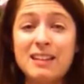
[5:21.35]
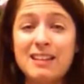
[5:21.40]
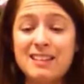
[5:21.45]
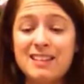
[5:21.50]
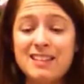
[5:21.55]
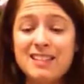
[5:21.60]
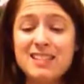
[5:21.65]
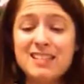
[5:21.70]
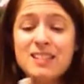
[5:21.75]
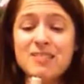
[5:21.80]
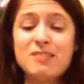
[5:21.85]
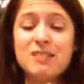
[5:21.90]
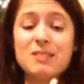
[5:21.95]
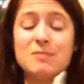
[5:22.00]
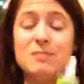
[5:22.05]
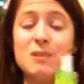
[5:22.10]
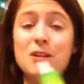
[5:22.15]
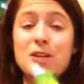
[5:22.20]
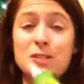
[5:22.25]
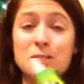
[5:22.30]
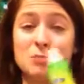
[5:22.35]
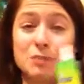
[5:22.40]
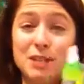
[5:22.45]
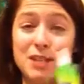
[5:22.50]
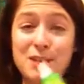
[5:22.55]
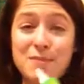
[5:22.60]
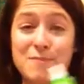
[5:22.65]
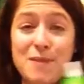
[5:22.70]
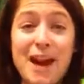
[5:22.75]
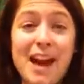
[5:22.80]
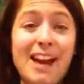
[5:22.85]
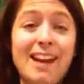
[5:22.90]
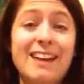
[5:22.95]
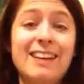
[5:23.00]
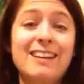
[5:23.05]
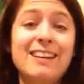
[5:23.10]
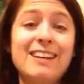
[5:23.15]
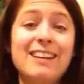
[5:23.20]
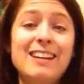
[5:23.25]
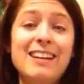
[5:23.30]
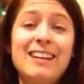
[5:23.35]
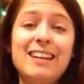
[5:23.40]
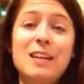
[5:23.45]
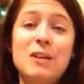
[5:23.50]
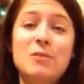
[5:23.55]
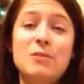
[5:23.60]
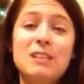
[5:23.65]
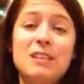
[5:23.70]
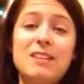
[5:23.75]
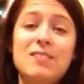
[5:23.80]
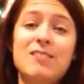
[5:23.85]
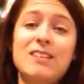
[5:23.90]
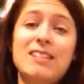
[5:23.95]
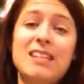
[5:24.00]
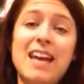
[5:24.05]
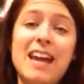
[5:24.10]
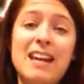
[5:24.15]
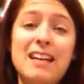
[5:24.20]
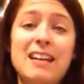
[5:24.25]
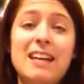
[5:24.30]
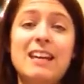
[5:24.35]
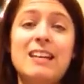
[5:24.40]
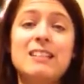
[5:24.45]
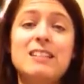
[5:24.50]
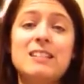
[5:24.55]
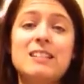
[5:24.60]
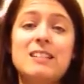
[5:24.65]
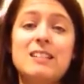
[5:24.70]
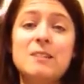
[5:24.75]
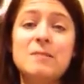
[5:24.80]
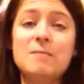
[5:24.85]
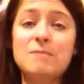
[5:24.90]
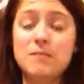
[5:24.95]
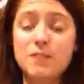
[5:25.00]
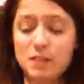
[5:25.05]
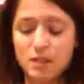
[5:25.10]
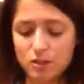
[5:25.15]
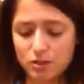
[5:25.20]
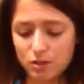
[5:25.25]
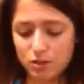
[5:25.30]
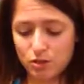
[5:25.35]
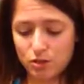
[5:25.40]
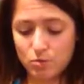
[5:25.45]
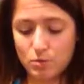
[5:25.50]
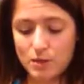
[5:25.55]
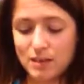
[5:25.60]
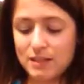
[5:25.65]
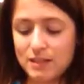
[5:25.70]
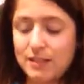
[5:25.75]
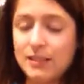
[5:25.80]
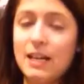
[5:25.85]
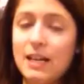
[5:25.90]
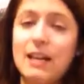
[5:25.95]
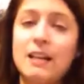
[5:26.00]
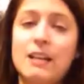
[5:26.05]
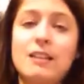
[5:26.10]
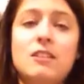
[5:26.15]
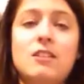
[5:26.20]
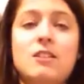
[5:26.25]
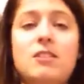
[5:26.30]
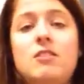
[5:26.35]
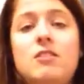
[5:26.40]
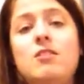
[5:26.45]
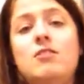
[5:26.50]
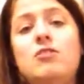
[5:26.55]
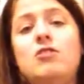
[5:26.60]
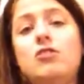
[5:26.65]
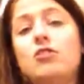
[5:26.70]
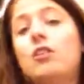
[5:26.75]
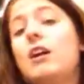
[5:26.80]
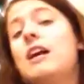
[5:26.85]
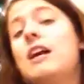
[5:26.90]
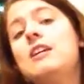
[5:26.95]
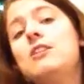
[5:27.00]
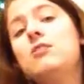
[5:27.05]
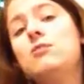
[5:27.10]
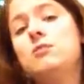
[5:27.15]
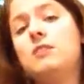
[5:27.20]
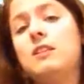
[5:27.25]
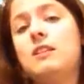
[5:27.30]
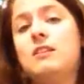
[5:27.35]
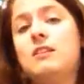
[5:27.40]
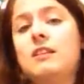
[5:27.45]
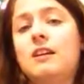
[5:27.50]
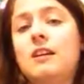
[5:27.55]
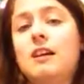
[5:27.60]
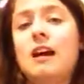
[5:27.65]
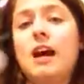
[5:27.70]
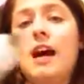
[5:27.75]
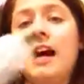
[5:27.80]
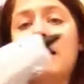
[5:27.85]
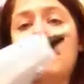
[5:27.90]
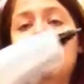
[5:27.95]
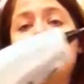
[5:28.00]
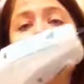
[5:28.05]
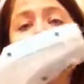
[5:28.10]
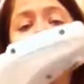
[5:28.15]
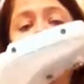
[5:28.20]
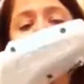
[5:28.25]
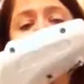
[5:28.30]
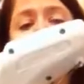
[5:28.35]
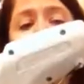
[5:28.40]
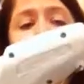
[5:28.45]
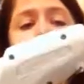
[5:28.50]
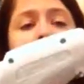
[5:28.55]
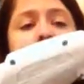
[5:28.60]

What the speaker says: And this stuff smells pretty bad. It was giving us headaches. So we decided to try using the hot glue gun.